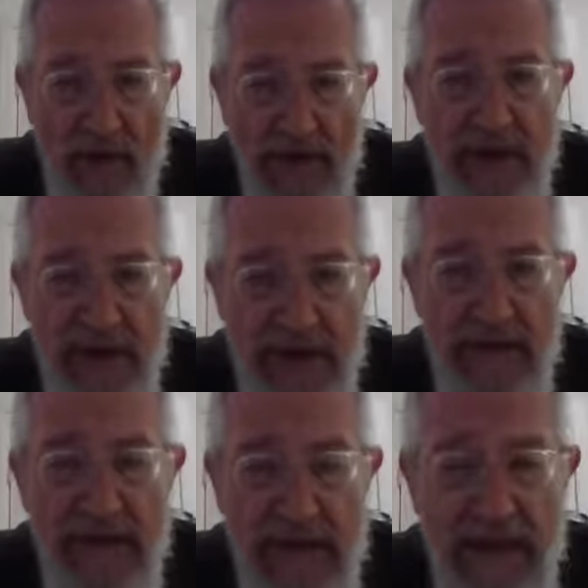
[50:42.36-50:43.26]
One
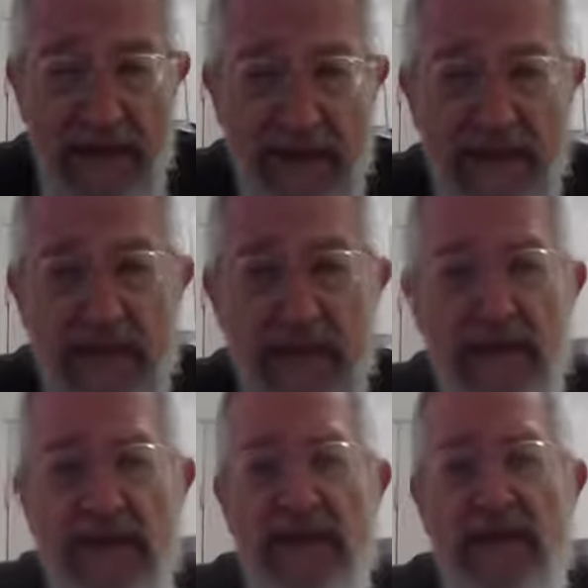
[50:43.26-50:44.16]
sheet is
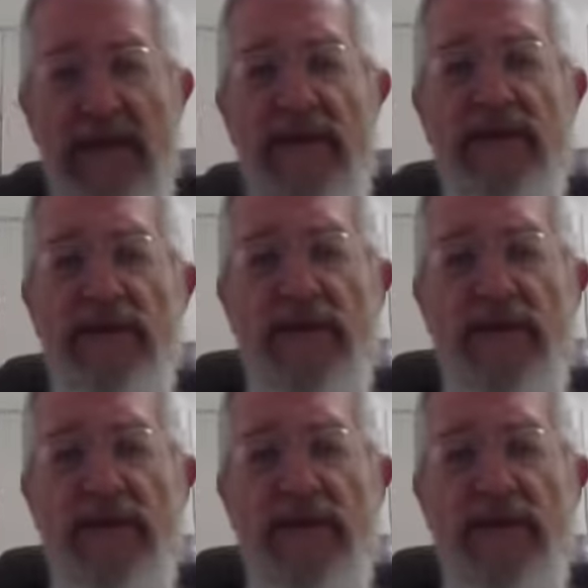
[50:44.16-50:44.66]
that this